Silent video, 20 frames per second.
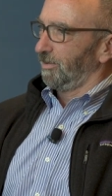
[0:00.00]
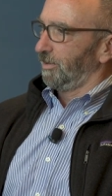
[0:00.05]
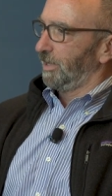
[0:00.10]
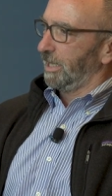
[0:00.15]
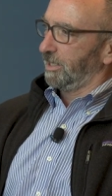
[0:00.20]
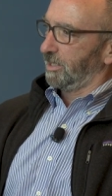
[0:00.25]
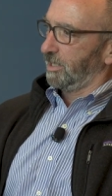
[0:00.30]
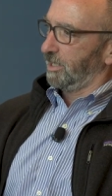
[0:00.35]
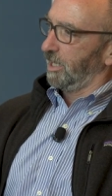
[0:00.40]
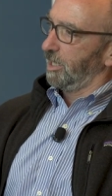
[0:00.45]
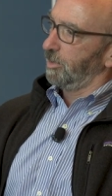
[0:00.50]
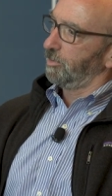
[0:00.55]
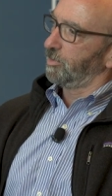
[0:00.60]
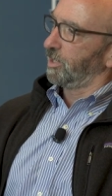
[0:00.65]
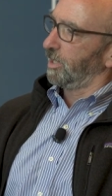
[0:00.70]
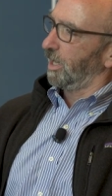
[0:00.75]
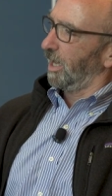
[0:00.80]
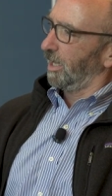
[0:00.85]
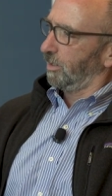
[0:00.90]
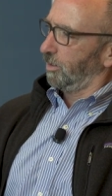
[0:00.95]
That
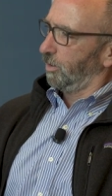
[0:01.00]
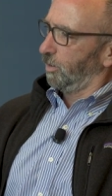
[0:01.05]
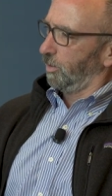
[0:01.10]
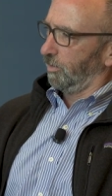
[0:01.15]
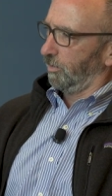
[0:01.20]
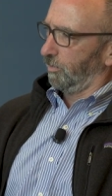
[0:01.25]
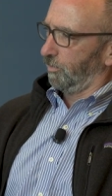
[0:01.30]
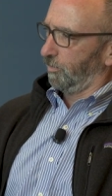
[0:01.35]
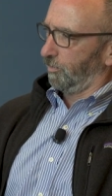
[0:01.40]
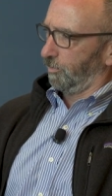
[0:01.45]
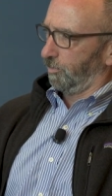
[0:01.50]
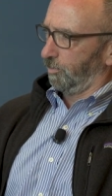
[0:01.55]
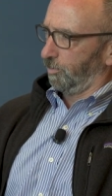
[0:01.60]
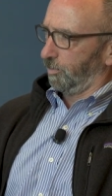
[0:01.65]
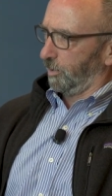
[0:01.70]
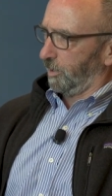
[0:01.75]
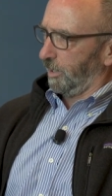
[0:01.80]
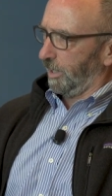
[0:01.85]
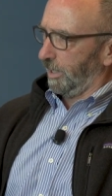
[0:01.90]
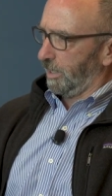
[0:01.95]
seems not to have
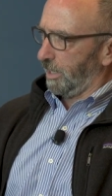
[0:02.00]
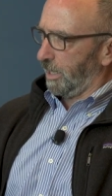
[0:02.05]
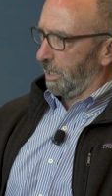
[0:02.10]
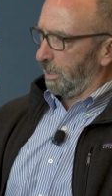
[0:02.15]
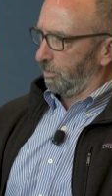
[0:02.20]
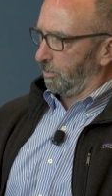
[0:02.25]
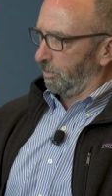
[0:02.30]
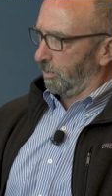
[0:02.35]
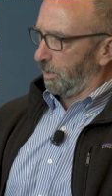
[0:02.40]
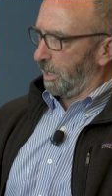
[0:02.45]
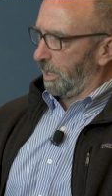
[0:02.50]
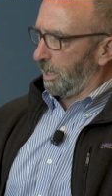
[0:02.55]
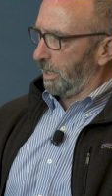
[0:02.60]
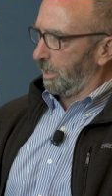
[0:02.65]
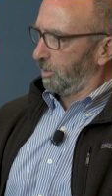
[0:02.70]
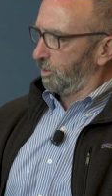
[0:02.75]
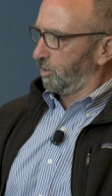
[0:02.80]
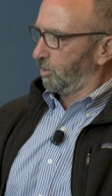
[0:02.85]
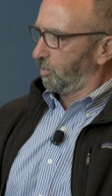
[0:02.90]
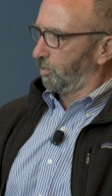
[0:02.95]
played out
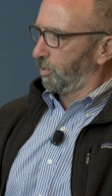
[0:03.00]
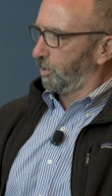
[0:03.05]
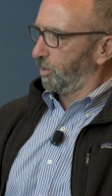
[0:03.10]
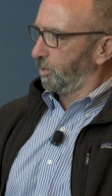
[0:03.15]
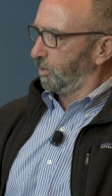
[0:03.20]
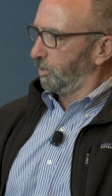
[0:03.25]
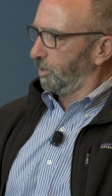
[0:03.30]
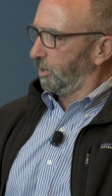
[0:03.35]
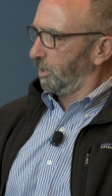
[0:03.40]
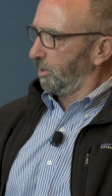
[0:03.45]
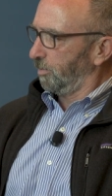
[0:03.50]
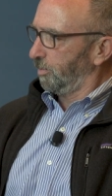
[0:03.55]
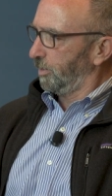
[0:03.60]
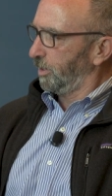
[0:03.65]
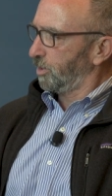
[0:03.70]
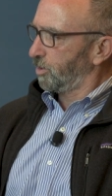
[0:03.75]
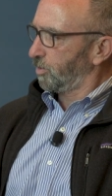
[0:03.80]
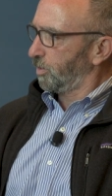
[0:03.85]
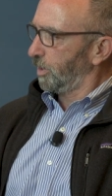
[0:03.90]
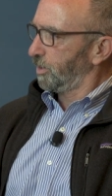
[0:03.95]
as per the
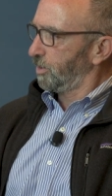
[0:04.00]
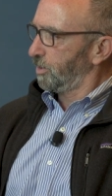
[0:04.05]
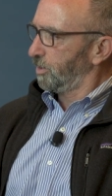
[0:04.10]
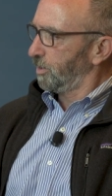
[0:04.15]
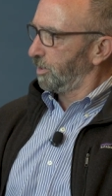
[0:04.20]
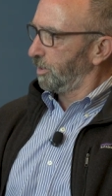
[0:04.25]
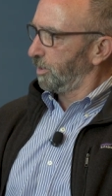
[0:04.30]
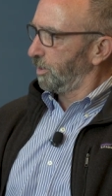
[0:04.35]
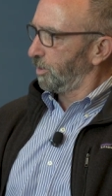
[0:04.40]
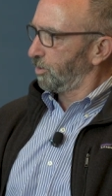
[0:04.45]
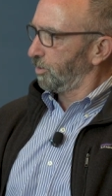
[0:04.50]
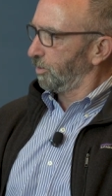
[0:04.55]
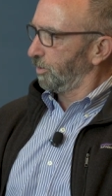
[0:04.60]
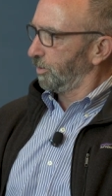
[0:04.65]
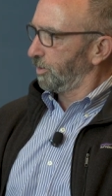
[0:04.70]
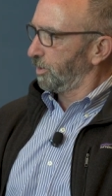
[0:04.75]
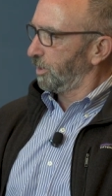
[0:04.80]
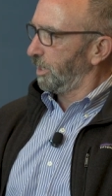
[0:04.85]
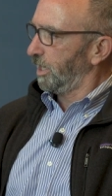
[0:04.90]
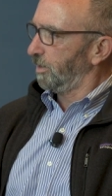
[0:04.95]
administration's
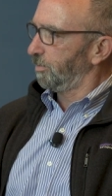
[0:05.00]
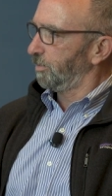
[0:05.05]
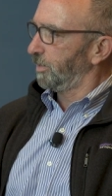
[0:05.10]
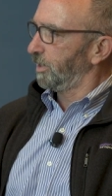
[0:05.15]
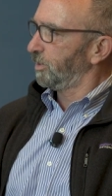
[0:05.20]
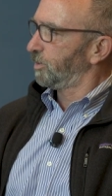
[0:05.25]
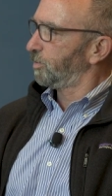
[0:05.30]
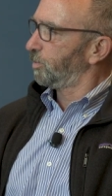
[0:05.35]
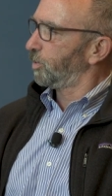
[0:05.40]
initial statements,